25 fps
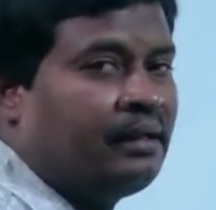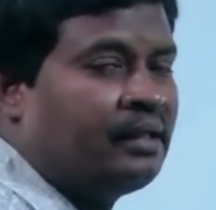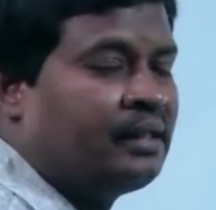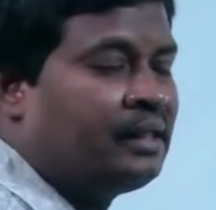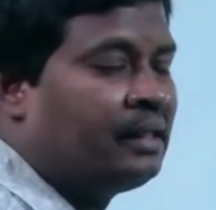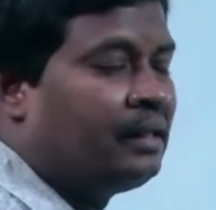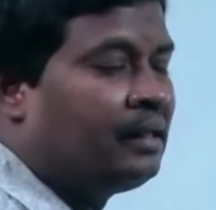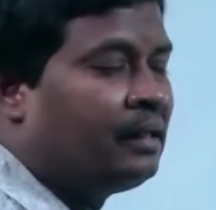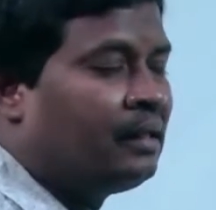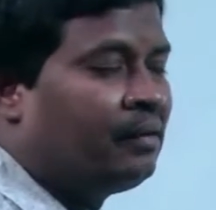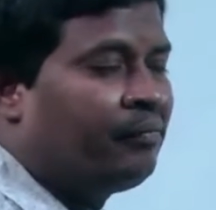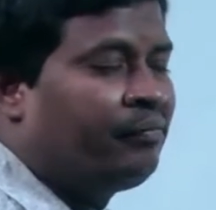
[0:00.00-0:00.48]

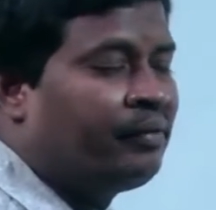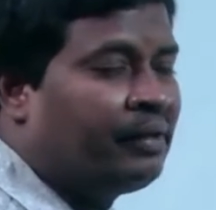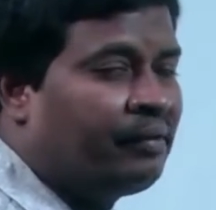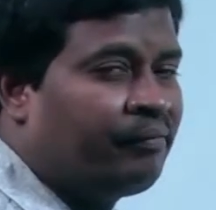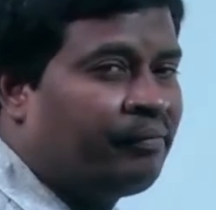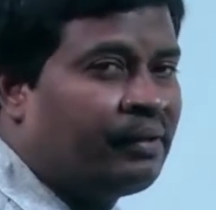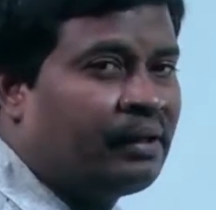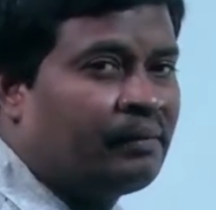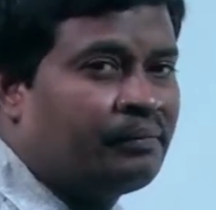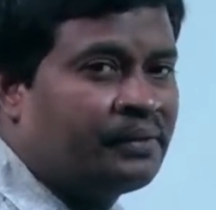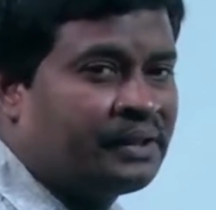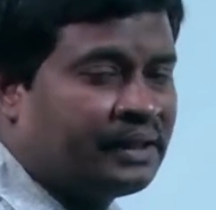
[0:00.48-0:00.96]
They are
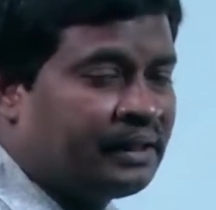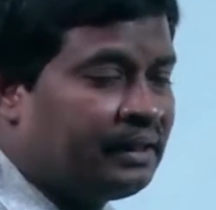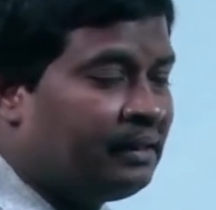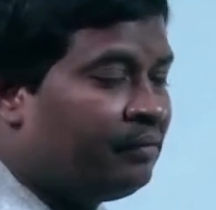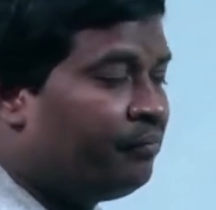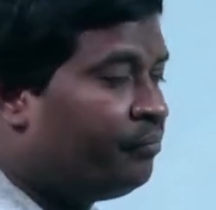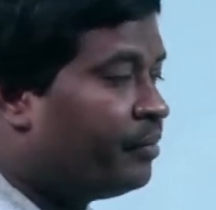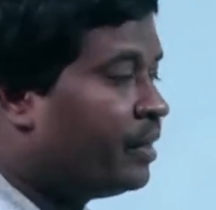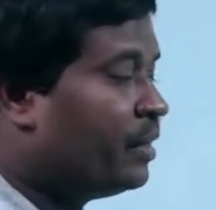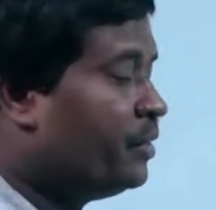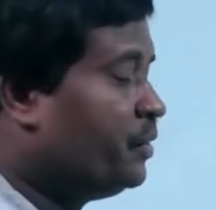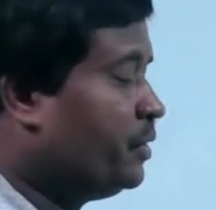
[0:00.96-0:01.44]
perform
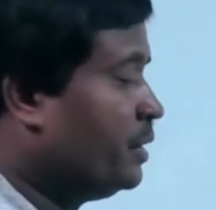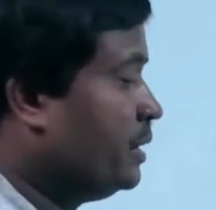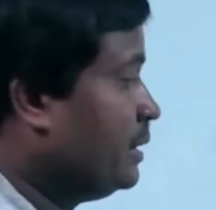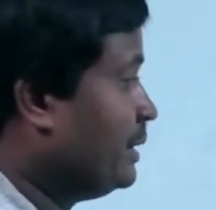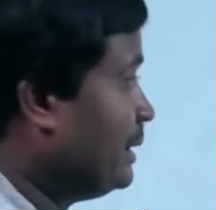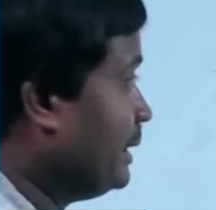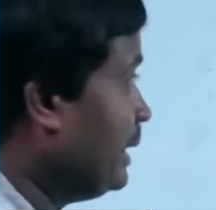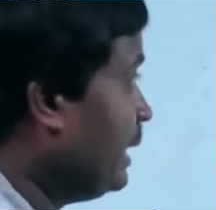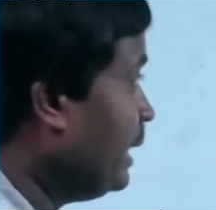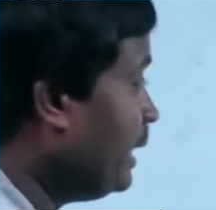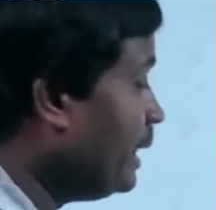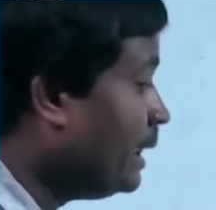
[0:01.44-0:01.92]
same function,
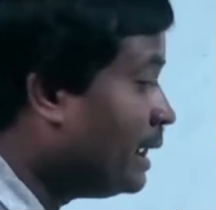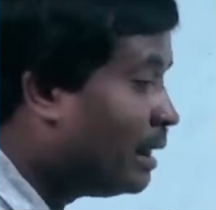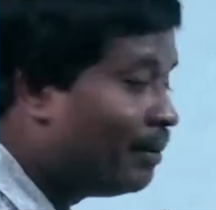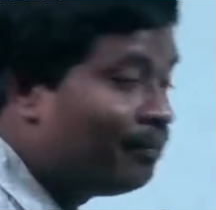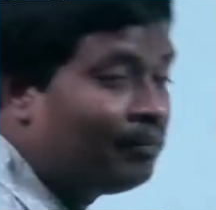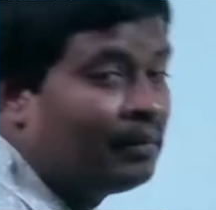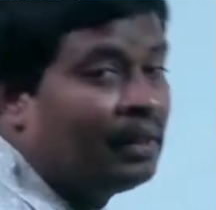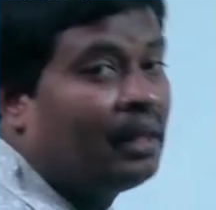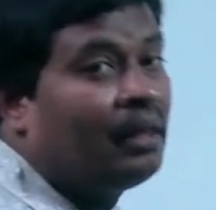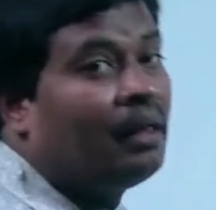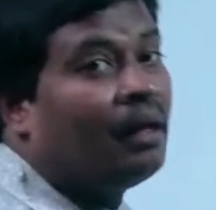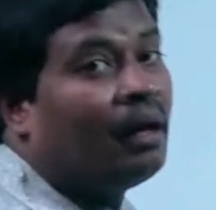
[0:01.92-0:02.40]

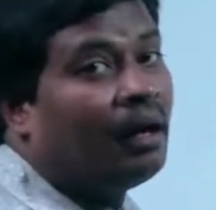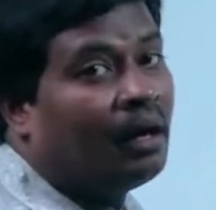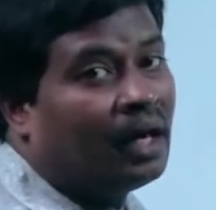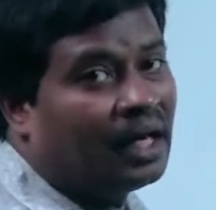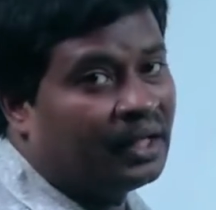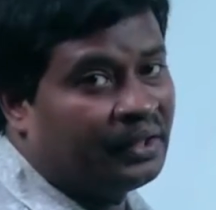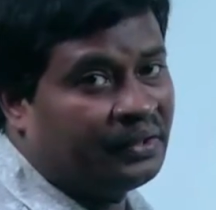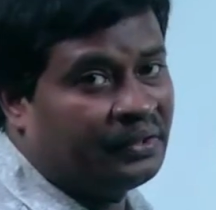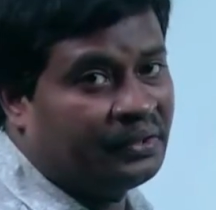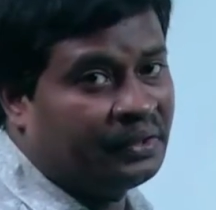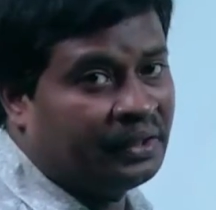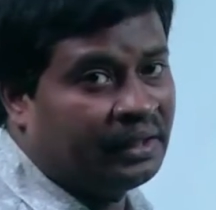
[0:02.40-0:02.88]
same
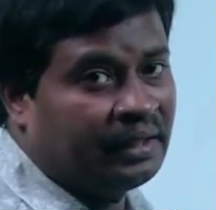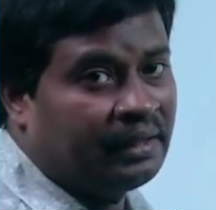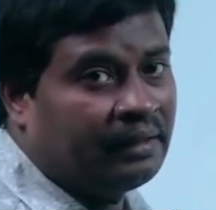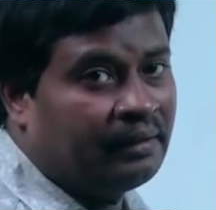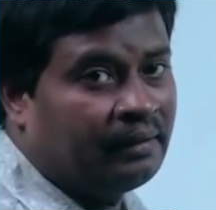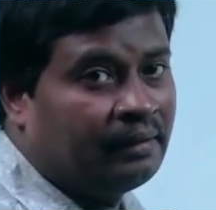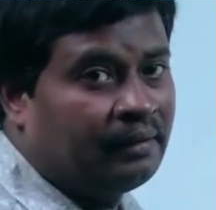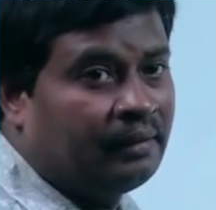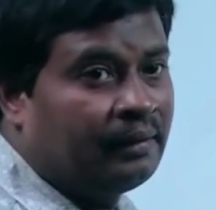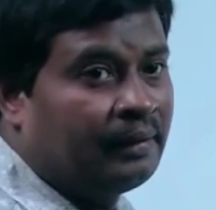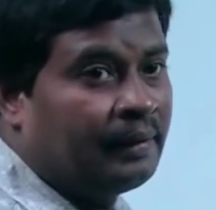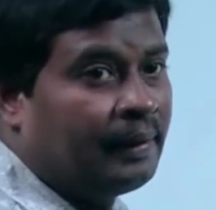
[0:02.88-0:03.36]
origin,
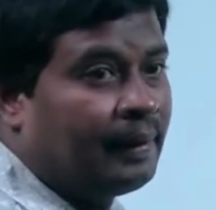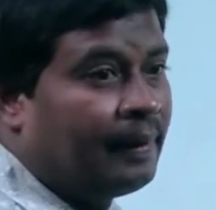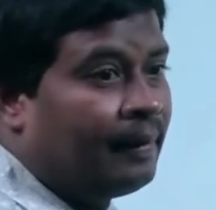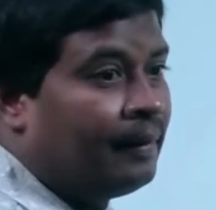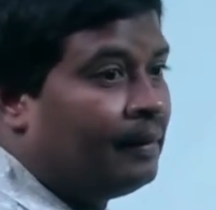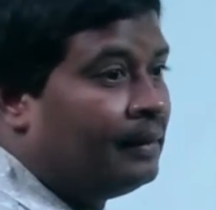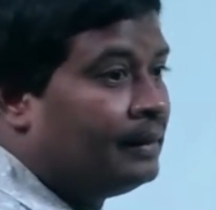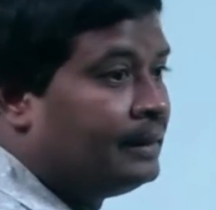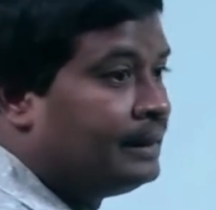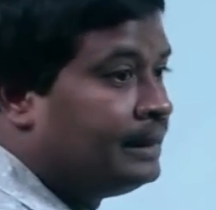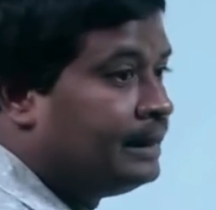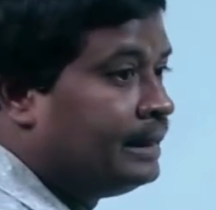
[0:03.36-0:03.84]

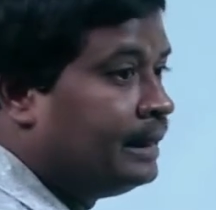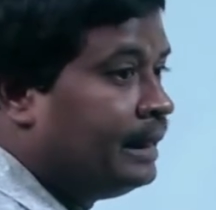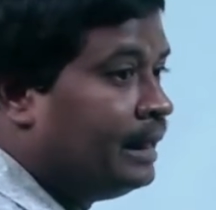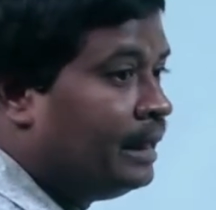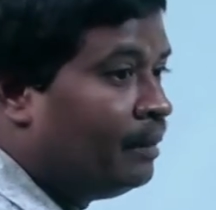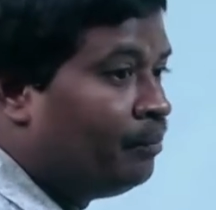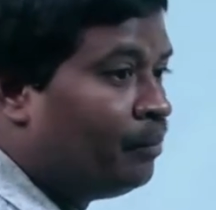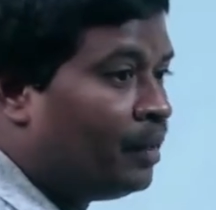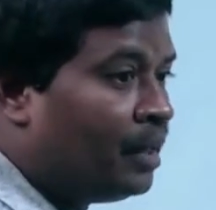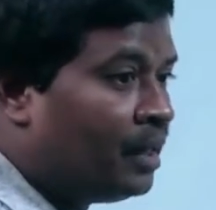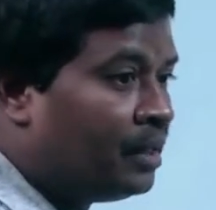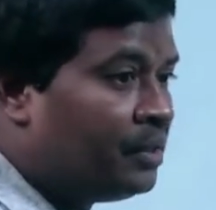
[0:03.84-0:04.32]
same